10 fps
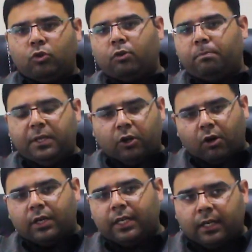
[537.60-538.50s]
go
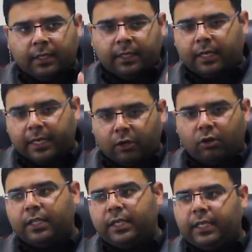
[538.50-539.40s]
beyond an
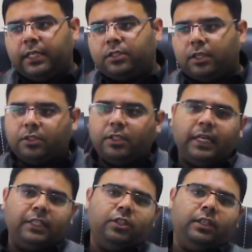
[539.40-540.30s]
ordinary
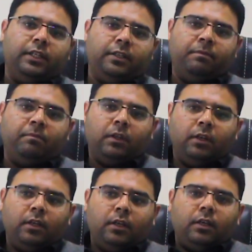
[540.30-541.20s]
structural engineer.
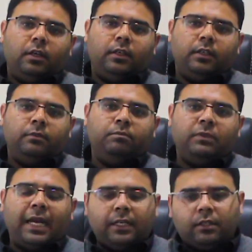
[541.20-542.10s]

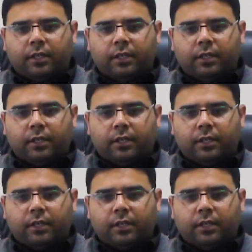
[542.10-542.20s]
That